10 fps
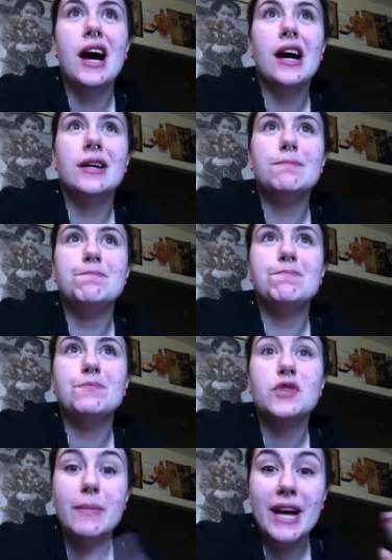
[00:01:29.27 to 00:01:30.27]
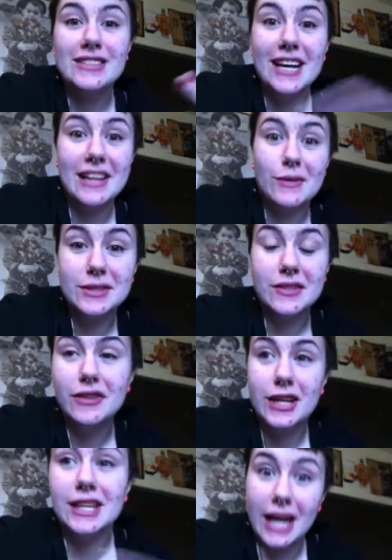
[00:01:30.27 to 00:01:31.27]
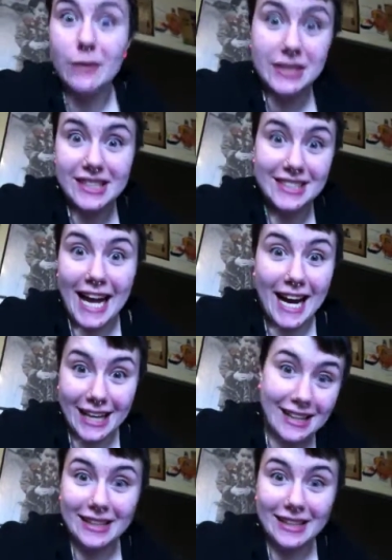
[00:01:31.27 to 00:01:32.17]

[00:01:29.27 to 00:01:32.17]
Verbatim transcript: um so I passed that and I was like fucking like I was ecstatic